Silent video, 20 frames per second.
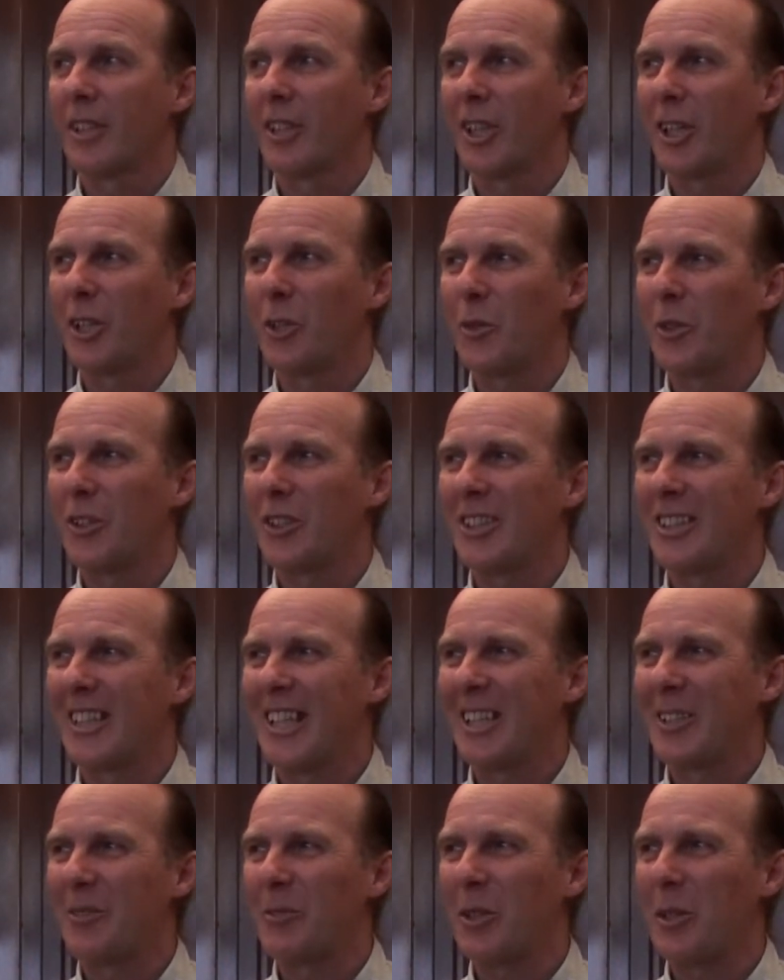Are you
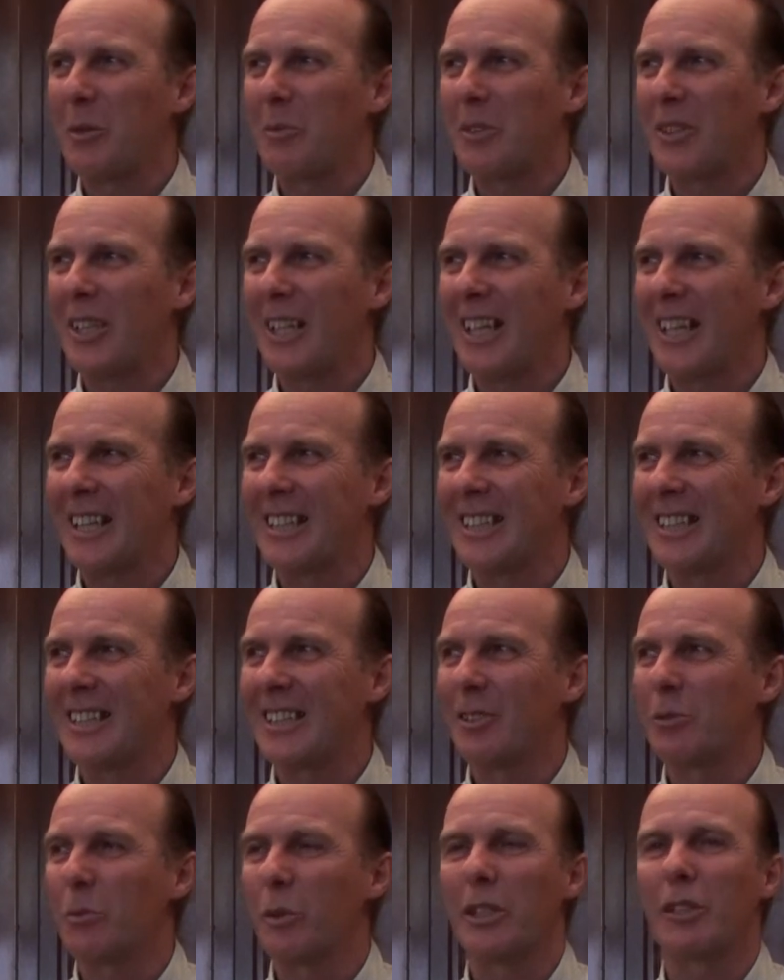understanding what I'm saying? This
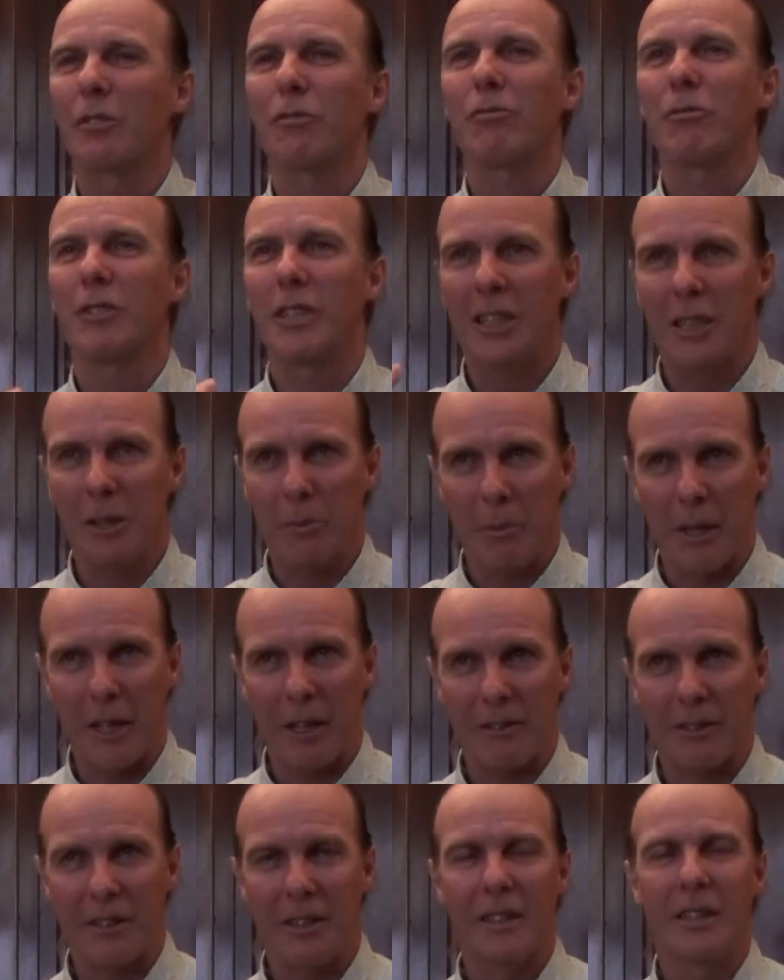is what it's really
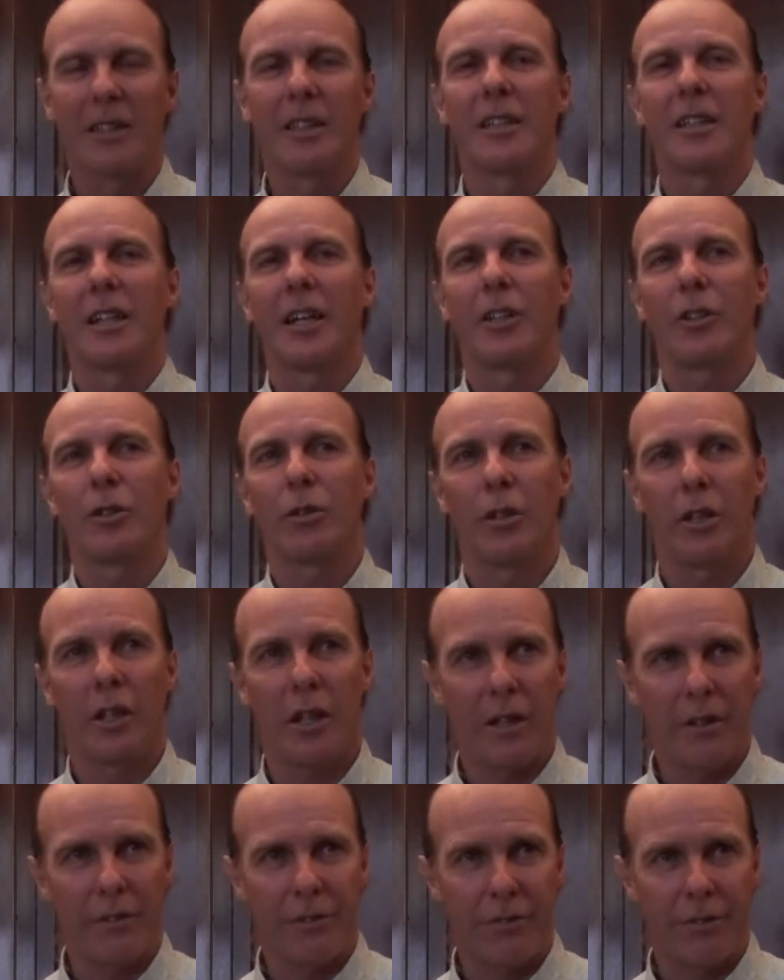about. And your
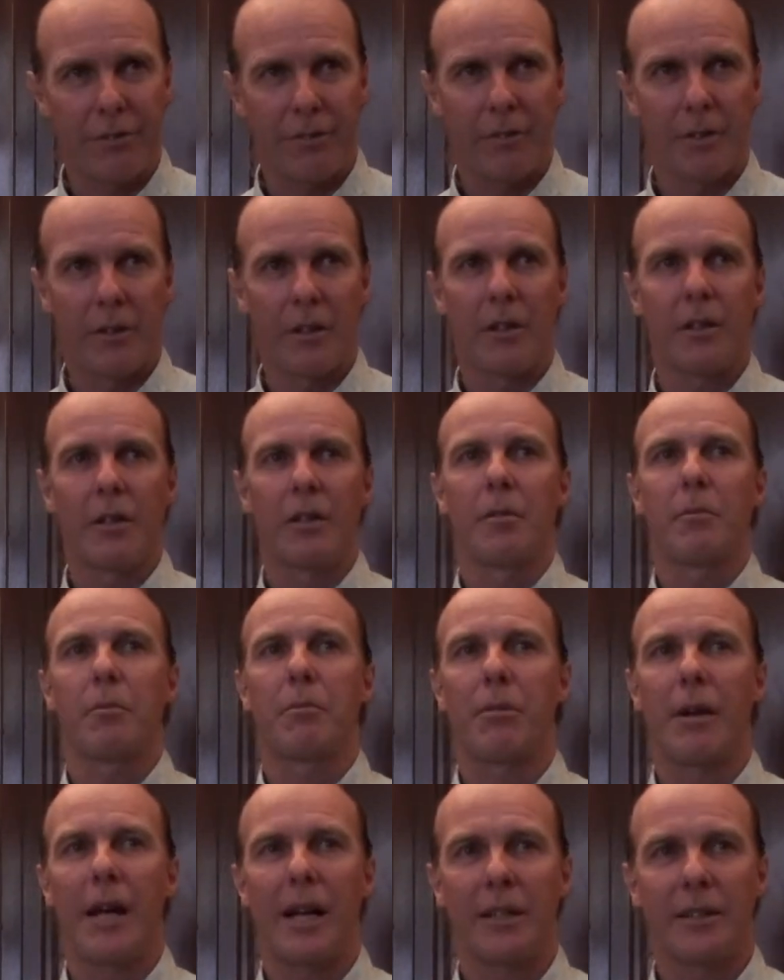life
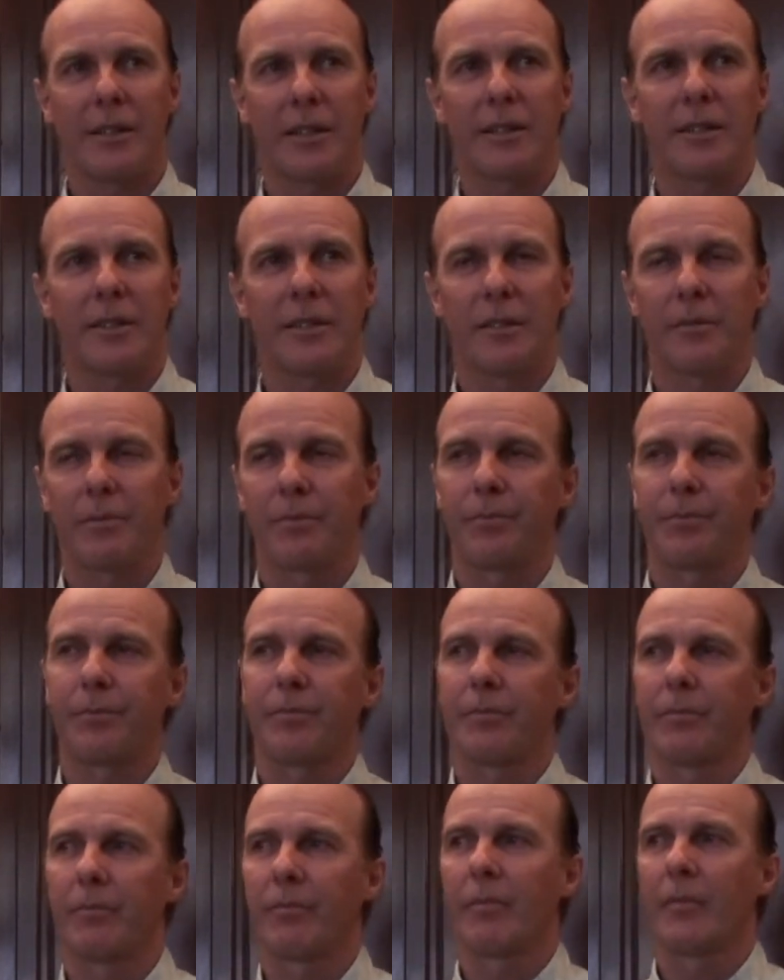practice
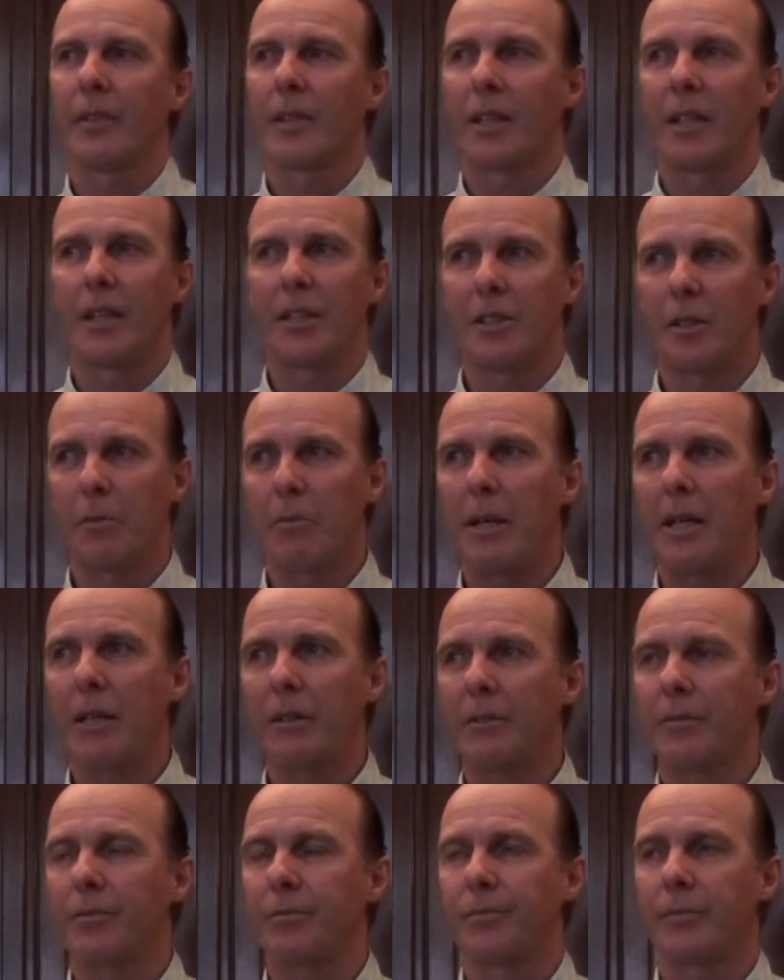is
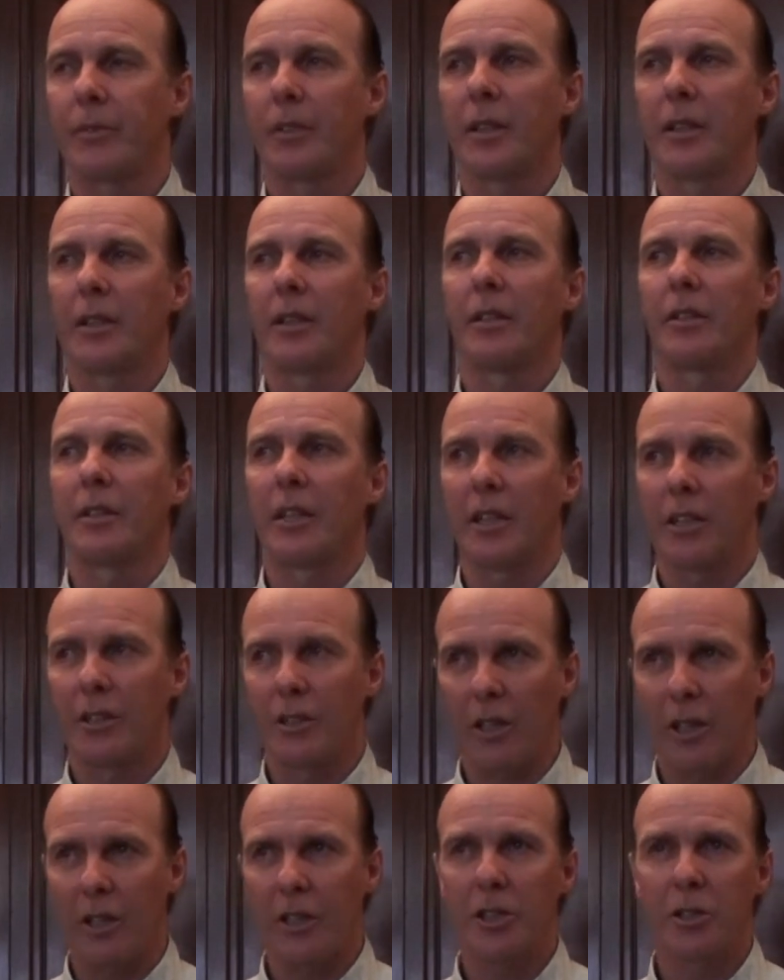about the
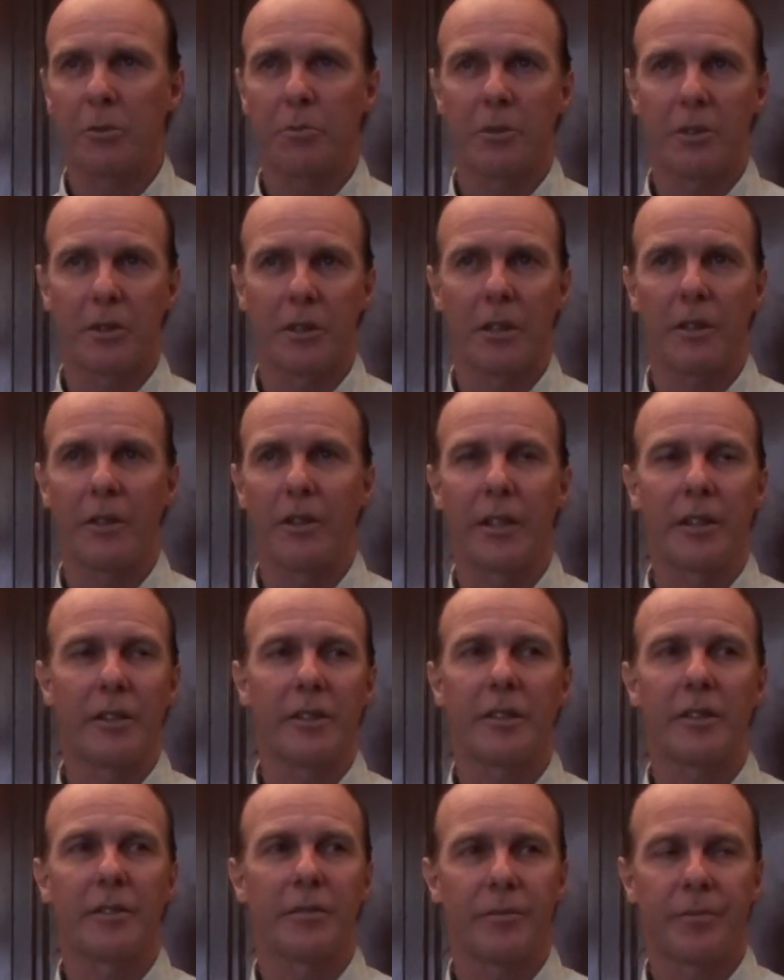acknowledgement of
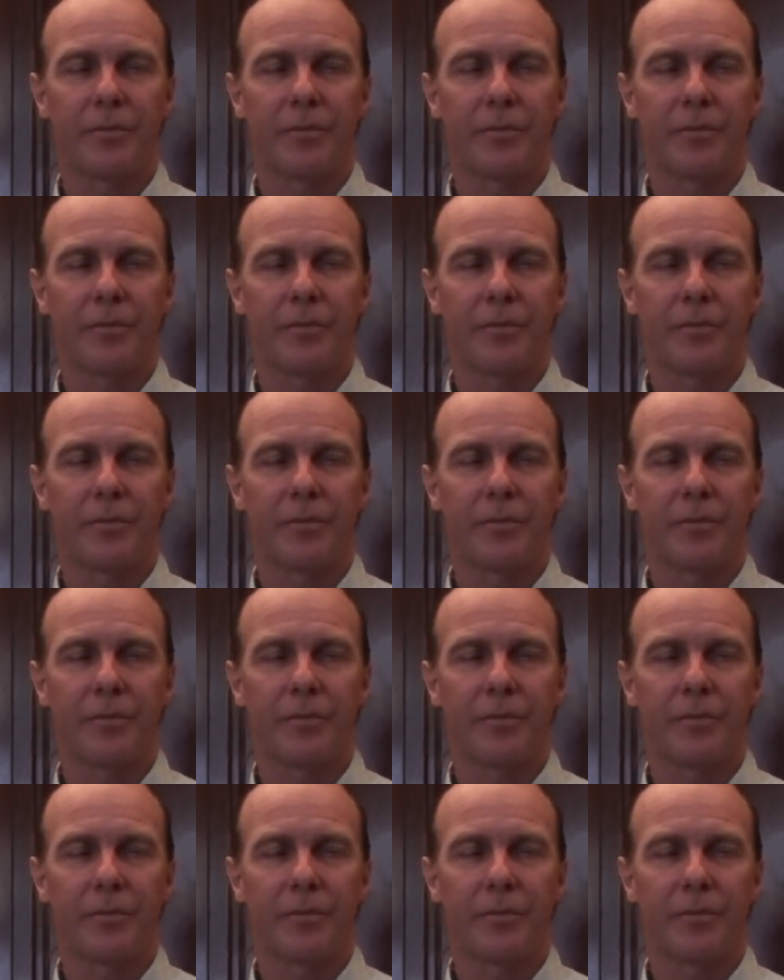this